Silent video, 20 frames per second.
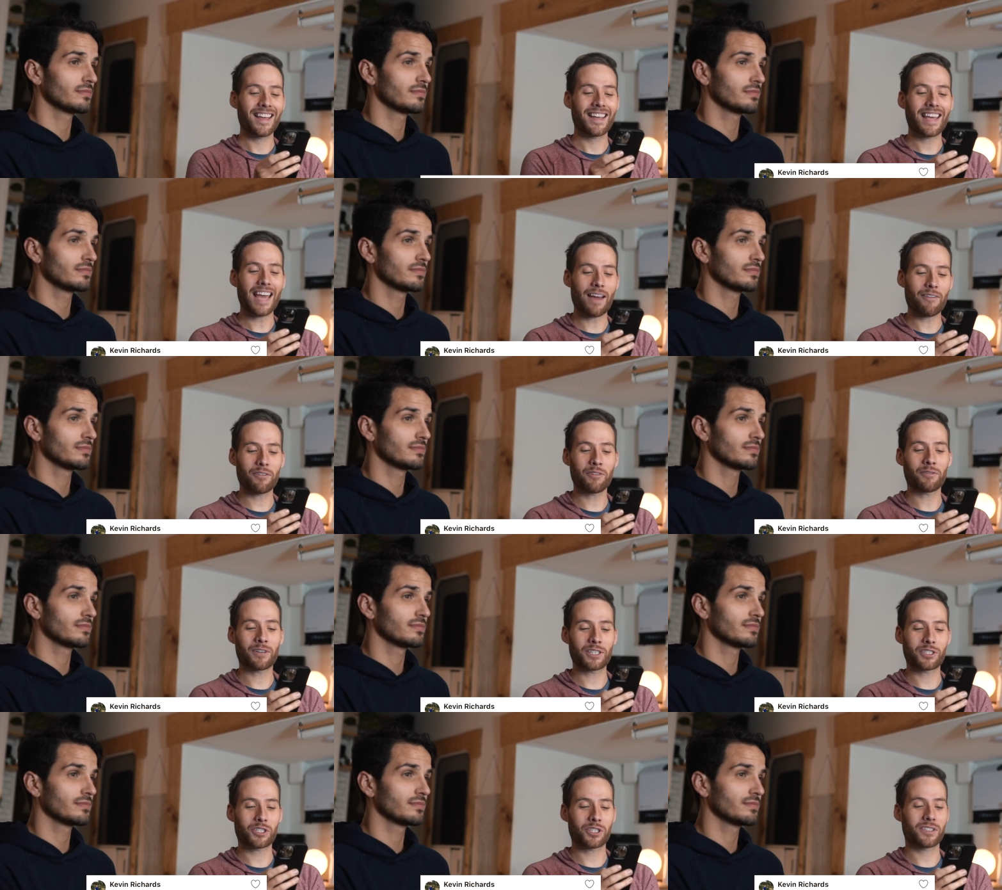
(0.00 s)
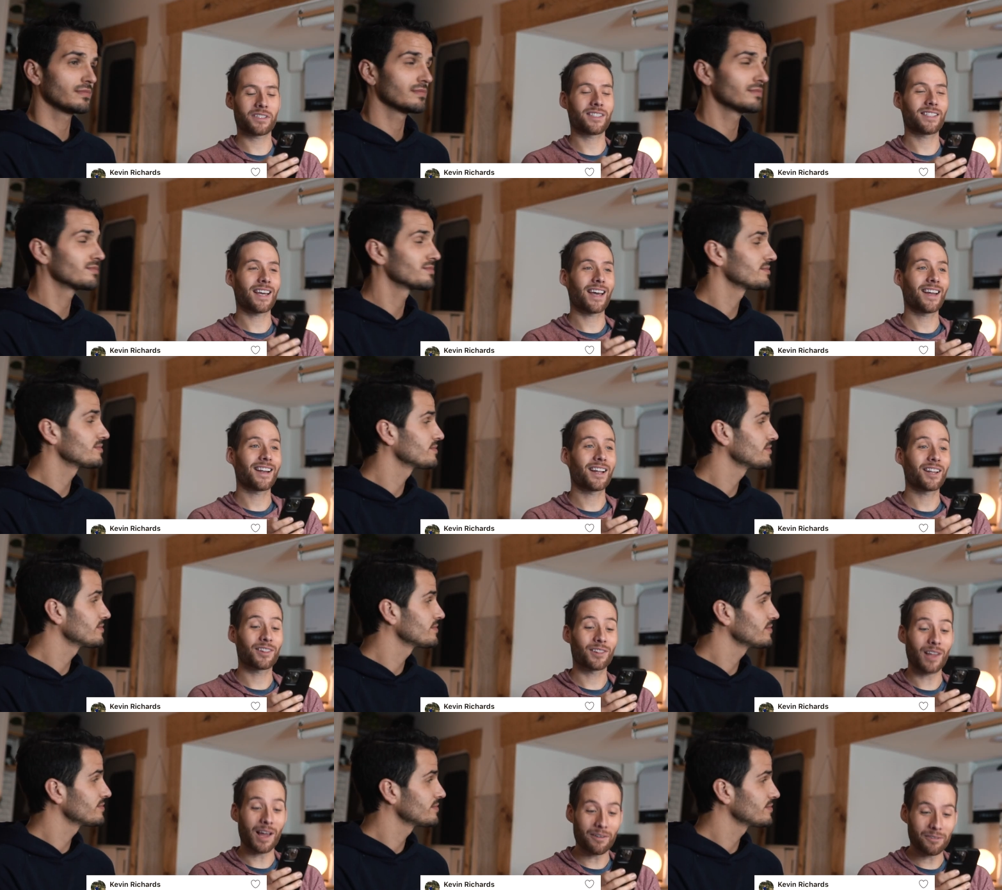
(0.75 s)
Speaker 1: Kevin Richards
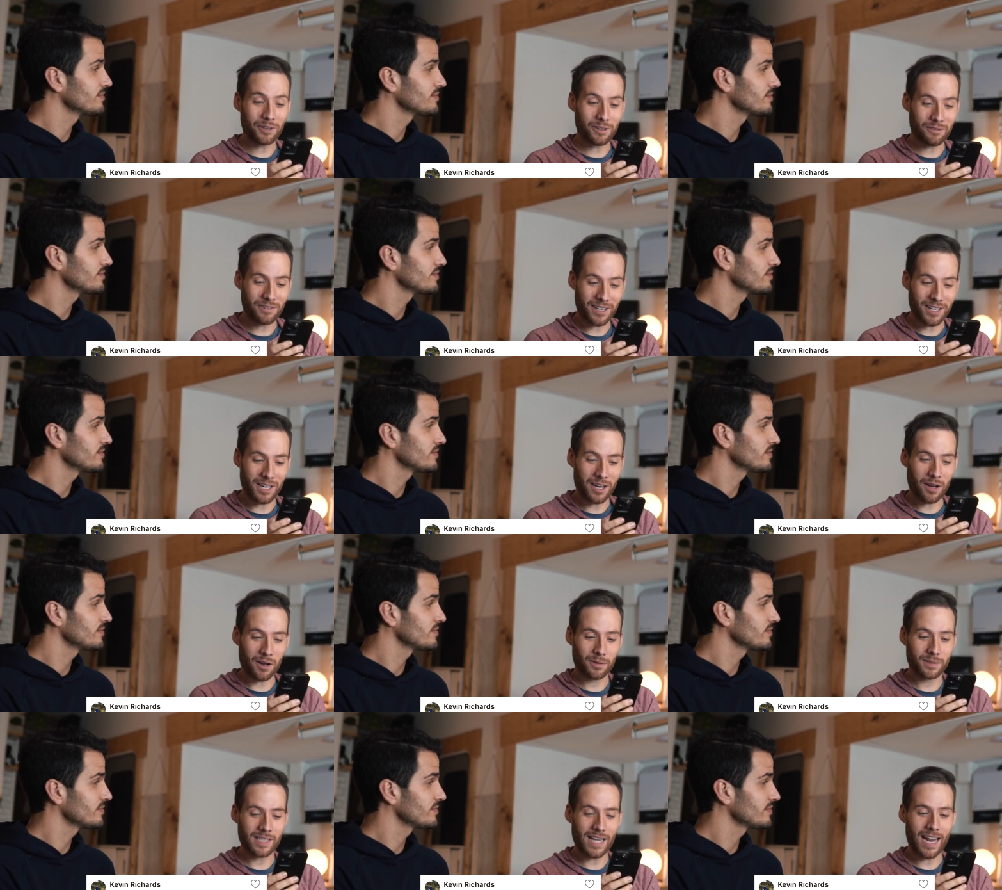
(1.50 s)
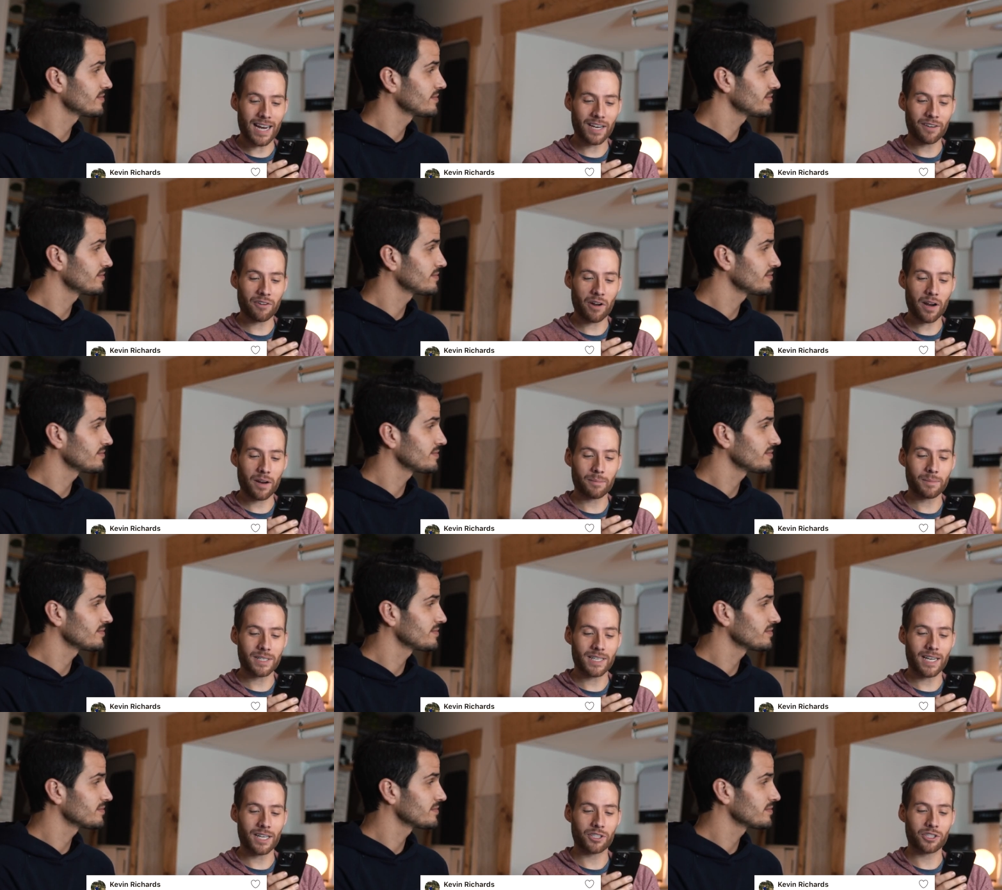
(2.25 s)
said, love your videos. Any
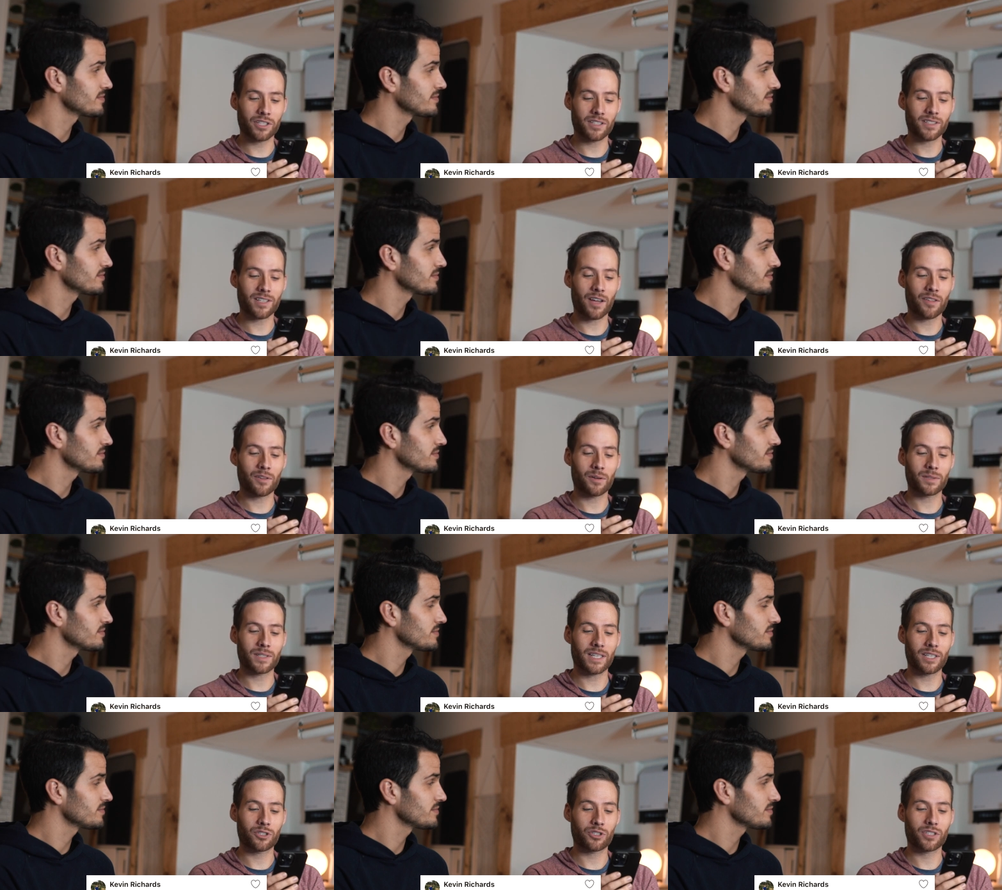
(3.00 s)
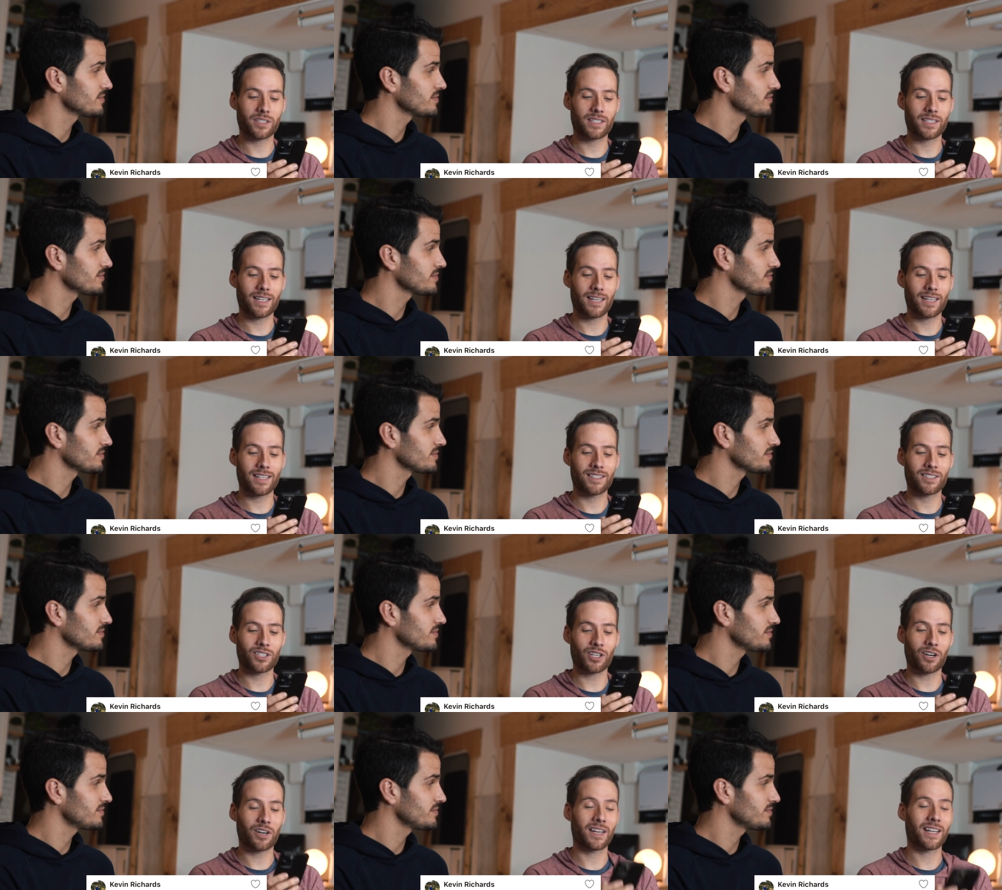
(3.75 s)
recommendations on those interested in
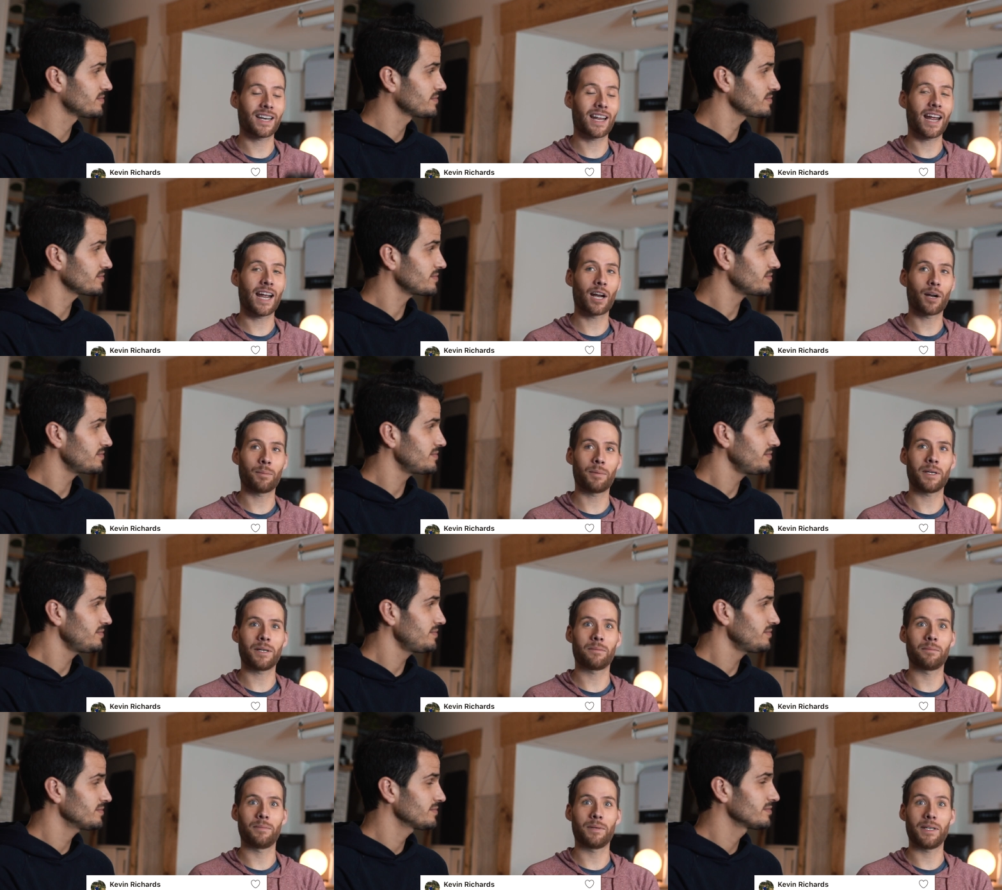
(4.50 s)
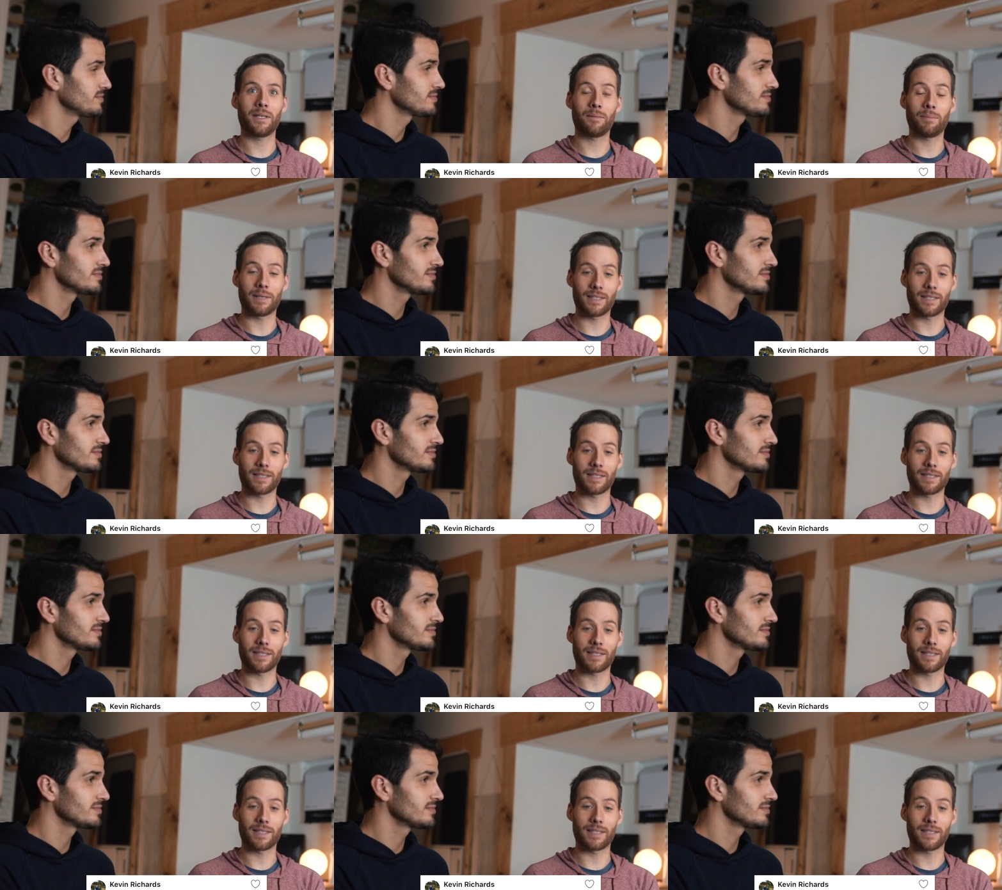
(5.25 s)
starting an Airbnb